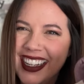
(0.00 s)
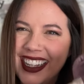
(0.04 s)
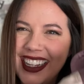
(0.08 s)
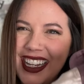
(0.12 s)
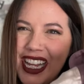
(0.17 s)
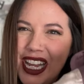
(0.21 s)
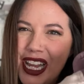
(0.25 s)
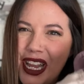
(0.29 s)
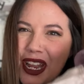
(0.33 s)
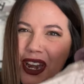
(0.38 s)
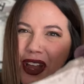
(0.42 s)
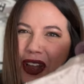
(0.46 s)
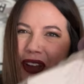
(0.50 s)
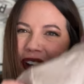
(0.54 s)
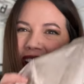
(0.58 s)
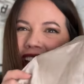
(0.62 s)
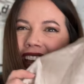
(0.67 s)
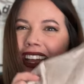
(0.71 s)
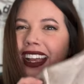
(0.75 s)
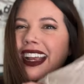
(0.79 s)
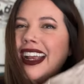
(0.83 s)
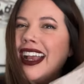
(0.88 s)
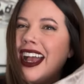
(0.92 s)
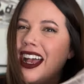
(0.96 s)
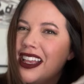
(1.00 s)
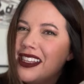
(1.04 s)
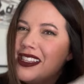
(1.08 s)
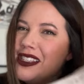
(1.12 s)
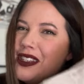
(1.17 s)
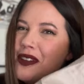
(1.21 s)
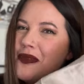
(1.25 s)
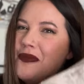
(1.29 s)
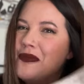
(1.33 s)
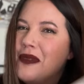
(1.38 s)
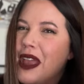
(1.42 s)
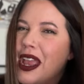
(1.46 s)
you know,
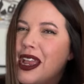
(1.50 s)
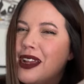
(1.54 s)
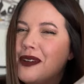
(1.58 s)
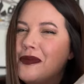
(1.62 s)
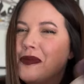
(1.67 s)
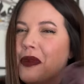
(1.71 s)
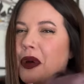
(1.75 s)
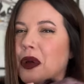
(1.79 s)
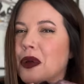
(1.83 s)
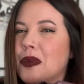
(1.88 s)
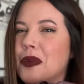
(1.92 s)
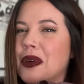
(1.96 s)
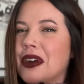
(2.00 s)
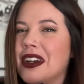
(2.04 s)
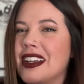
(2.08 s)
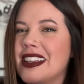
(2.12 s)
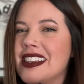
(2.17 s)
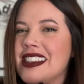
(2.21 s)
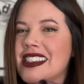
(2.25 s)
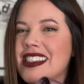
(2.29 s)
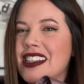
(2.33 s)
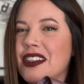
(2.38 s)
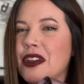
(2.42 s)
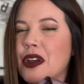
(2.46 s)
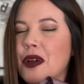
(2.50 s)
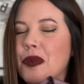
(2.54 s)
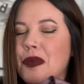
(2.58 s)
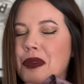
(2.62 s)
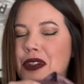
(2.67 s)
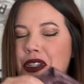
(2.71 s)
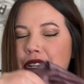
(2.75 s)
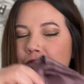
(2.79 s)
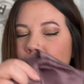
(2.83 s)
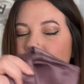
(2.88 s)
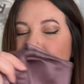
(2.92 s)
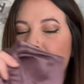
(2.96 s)
custom made mulberry silk
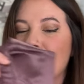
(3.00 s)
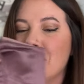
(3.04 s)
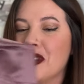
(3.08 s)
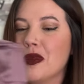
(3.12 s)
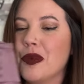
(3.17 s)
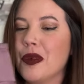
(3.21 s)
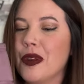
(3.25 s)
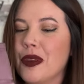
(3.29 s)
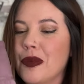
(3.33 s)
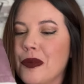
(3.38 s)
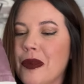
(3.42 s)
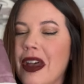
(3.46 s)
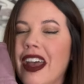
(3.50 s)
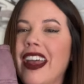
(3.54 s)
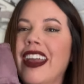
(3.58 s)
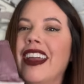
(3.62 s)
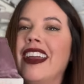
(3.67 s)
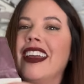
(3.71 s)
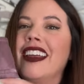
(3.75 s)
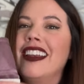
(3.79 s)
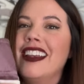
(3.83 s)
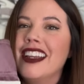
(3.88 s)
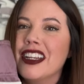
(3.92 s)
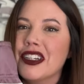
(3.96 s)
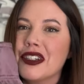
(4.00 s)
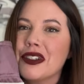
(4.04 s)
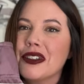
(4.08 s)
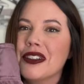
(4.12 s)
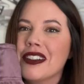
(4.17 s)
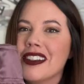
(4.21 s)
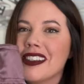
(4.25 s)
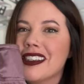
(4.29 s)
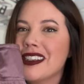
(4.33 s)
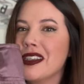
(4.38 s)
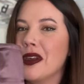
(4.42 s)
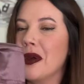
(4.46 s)
pajamas with my
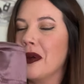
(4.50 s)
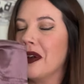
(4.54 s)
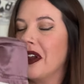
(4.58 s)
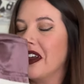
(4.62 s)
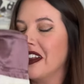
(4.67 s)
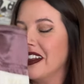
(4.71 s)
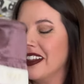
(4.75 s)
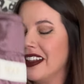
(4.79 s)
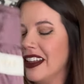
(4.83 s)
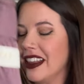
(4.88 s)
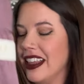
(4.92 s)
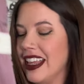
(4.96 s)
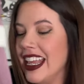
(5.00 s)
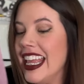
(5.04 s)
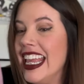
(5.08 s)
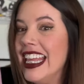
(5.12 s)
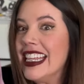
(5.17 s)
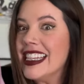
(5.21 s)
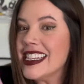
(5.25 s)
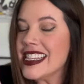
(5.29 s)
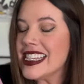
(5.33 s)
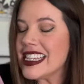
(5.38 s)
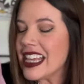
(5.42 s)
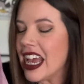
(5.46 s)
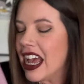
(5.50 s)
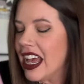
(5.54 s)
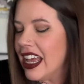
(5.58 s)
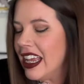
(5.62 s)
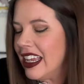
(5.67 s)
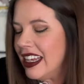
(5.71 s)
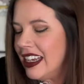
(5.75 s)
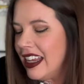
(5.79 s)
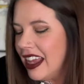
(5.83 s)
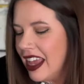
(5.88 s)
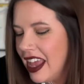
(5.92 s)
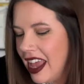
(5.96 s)
initials sewn onto the
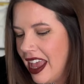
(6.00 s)
inside.